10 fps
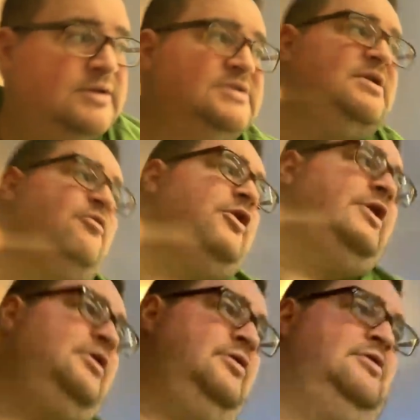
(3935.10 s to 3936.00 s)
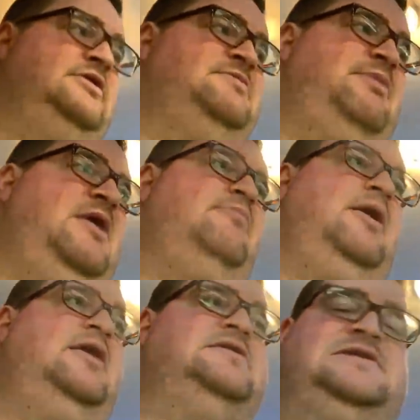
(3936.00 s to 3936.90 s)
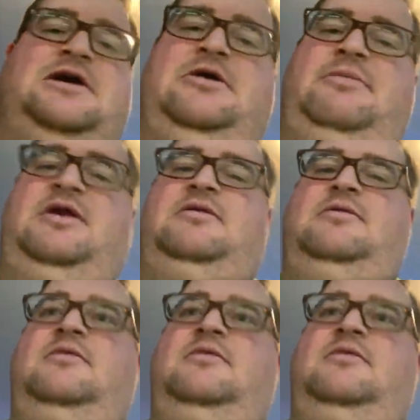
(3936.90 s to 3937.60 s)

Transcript: Somewhere is Pink Panties Iron Man.